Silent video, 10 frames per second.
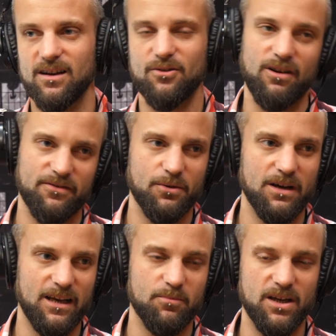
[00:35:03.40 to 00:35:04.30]

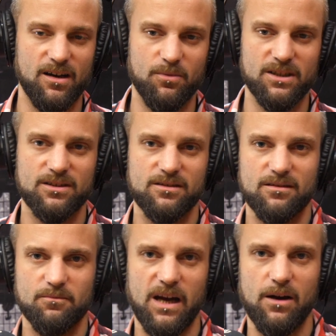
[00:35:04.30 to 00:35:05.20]
GraphQL API which
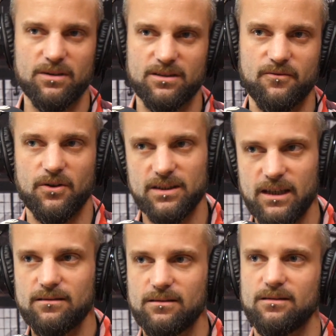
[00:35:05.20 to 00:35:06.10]
powers front
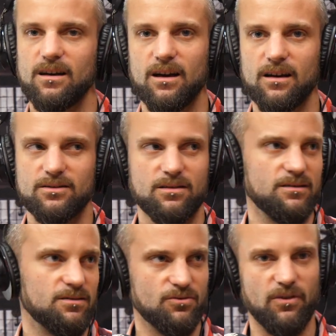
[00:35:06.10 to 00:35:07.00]
ends. So
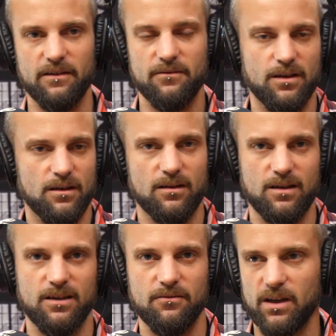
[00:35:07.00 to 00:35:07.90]
this is great for
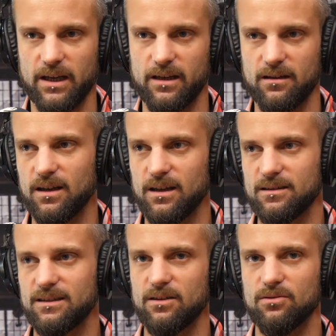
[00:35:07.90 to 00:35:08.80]
kind of getting a
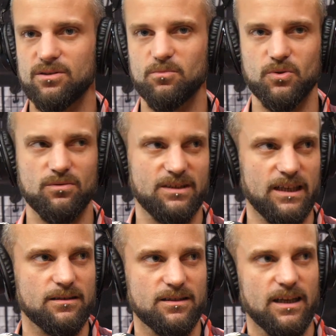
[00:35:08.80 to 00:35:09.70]
single small
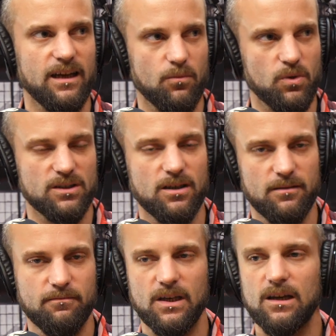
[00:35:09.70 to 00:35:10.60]
data set at one time.